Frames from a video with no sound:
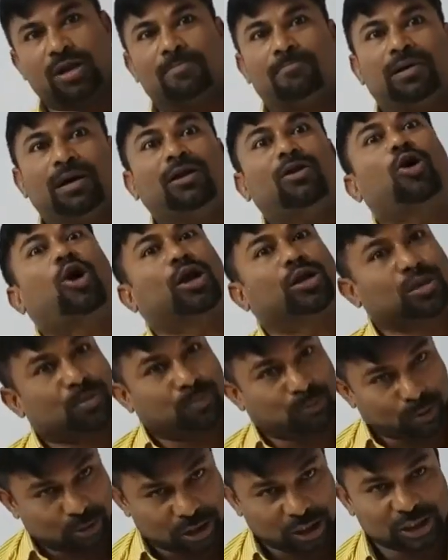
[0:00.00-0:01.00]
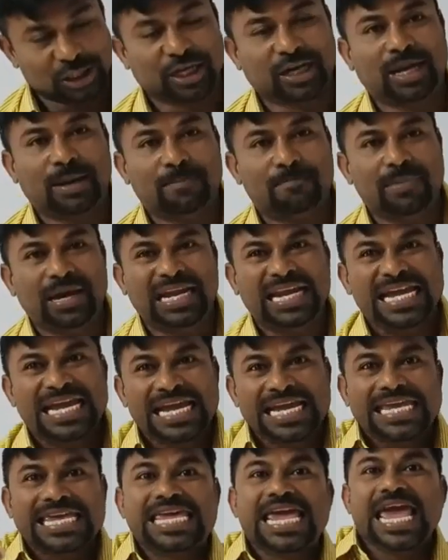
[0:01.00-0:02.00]
number or the position number.
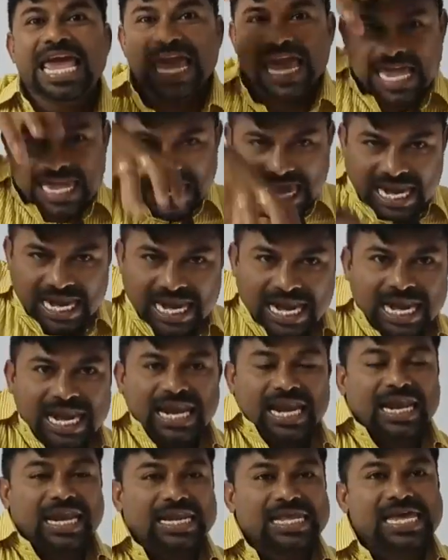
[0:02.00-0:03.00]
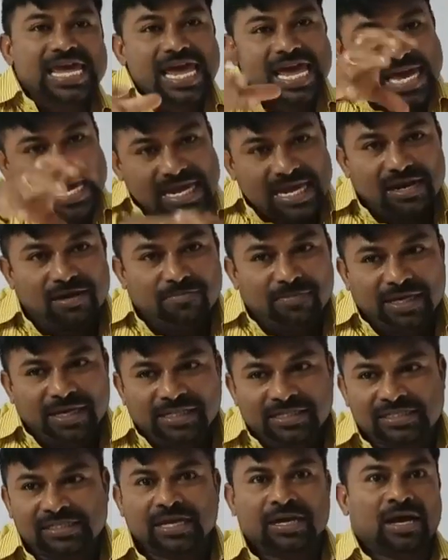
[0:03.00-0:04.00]
An
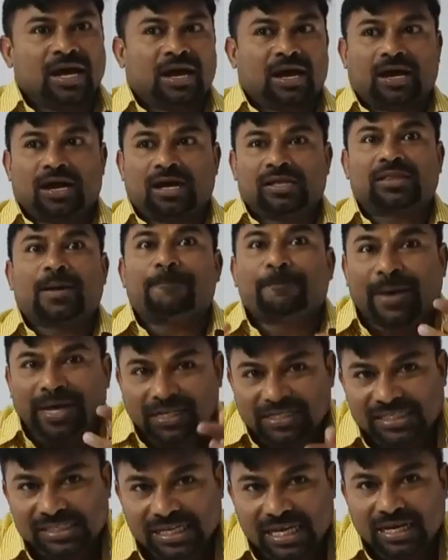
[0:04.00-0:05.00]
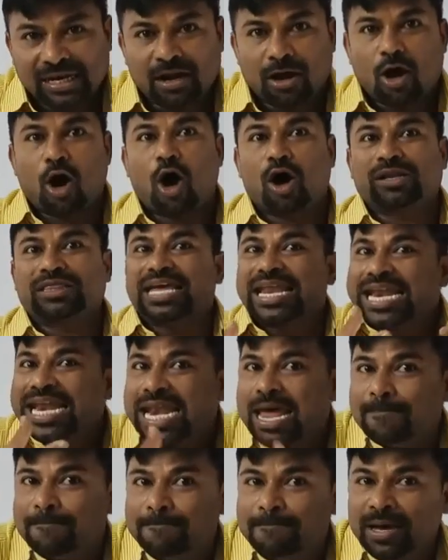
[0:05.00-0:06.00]
means the person or the
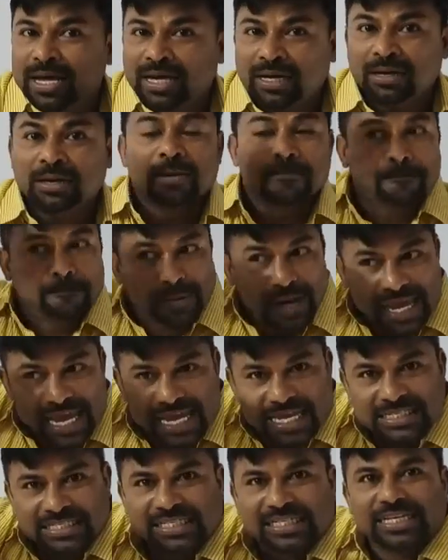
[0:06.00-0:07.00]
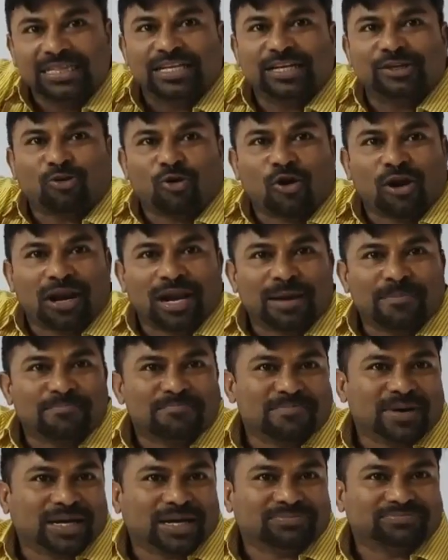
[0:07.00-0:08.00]
number placed in that roll
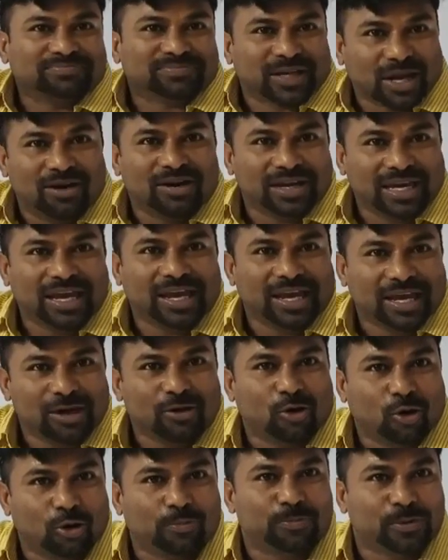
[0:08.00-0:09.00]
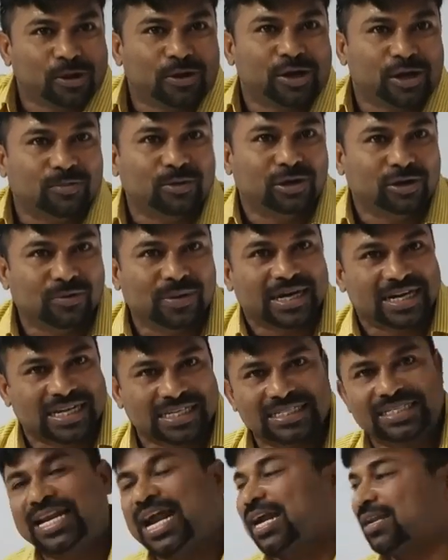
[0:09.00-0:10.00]
number. Okay, hope you are able to
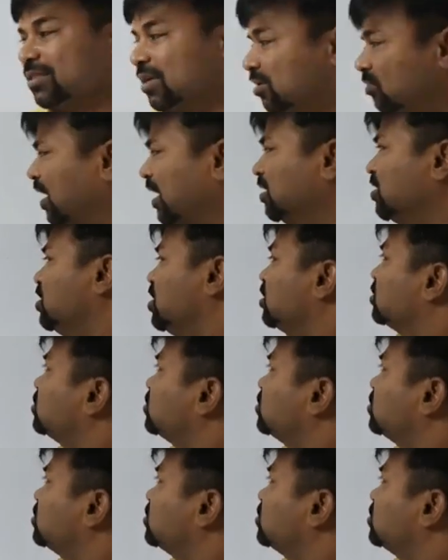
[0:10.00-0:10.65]
understand that one.